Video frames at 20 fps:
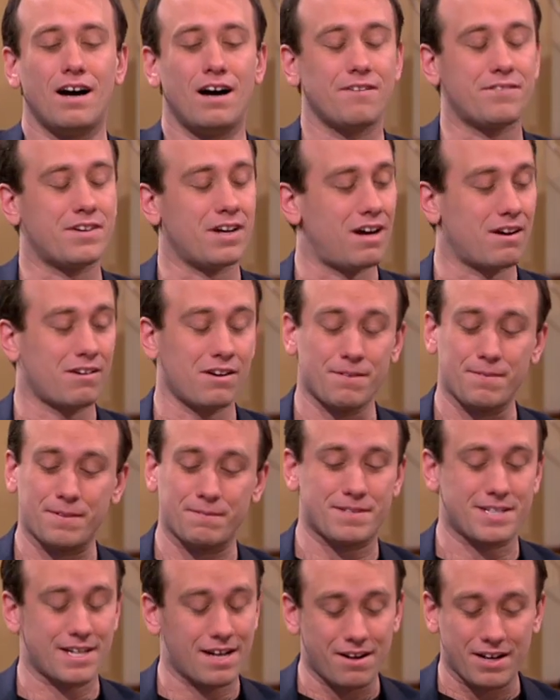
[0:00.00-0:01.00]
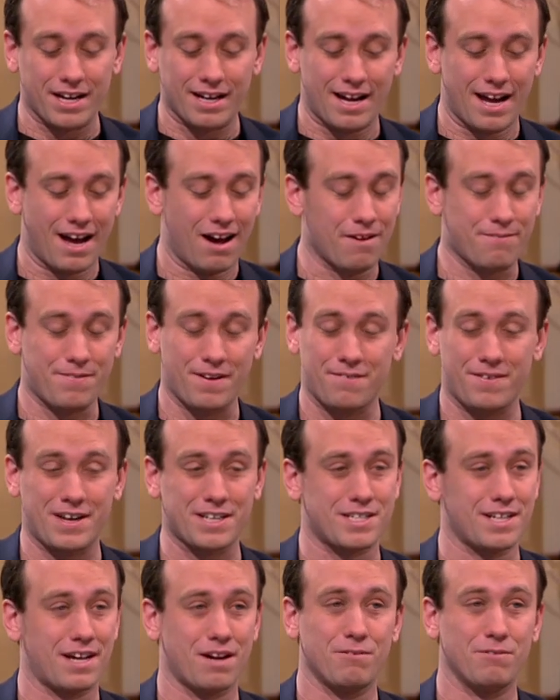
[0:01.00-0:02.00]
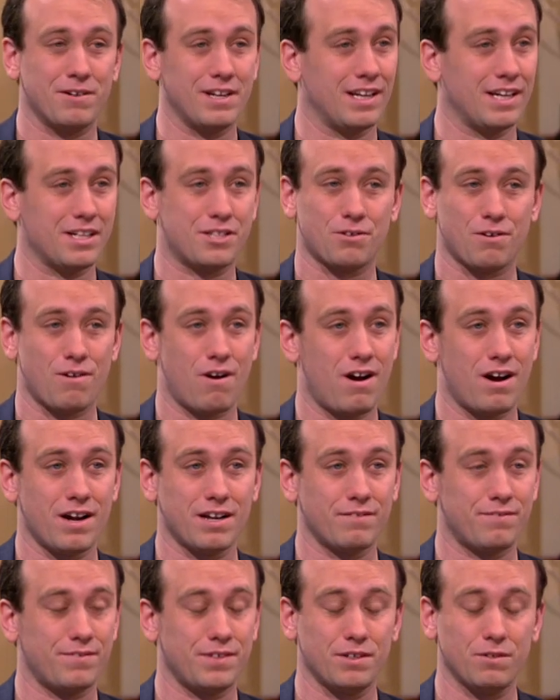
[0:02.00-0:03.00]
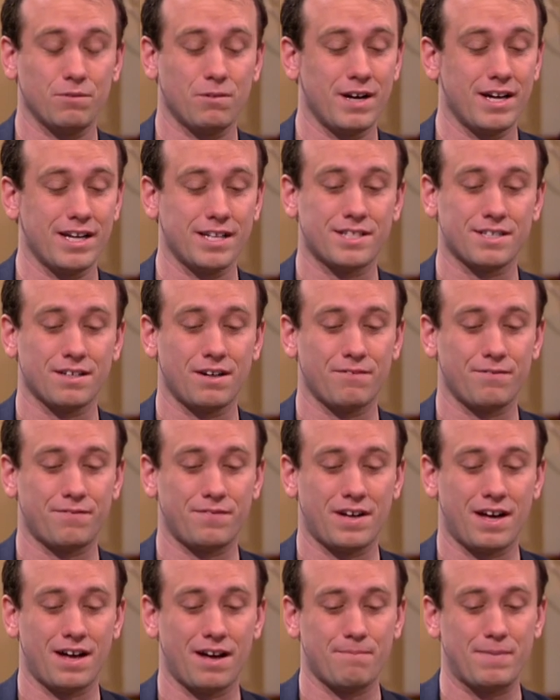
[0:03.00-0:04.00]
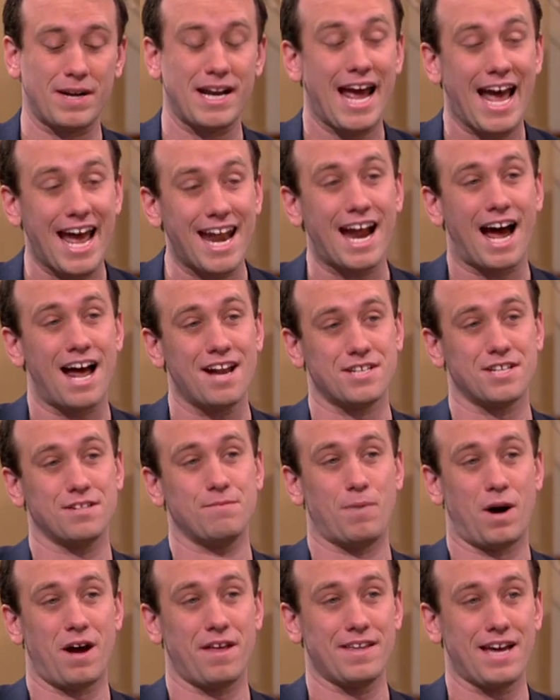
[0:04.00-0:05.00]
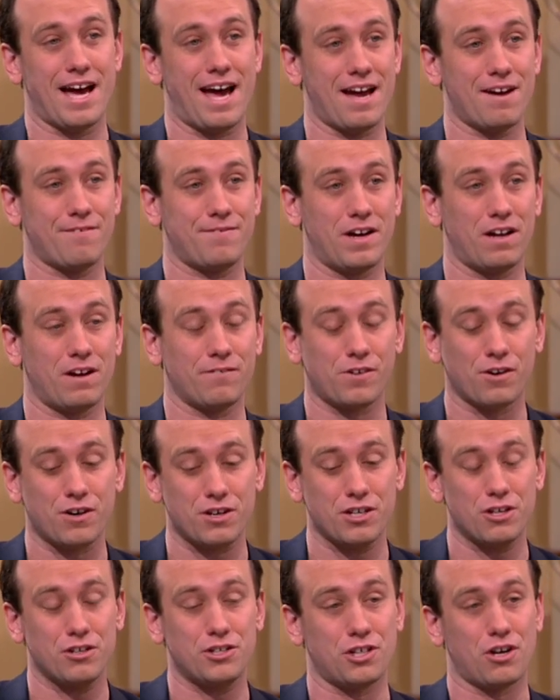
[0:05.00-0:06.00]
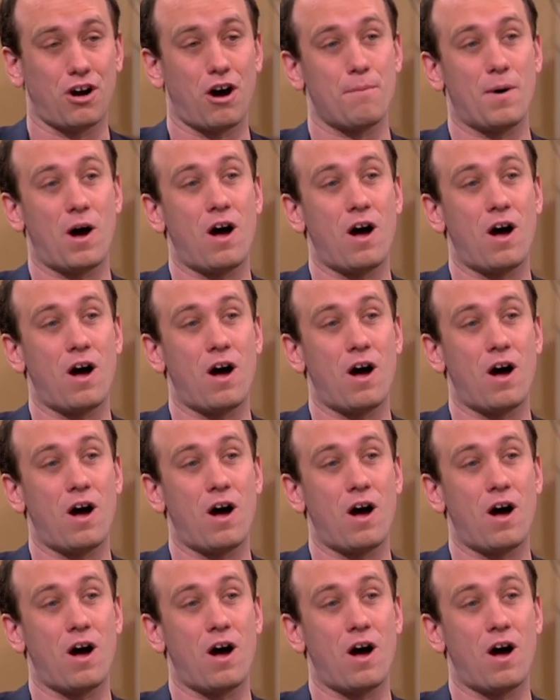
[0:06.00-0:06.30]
I've got to tell you now, I've actually had a really trying few weeks. I've been headhunted by the AFL. I've got a new job.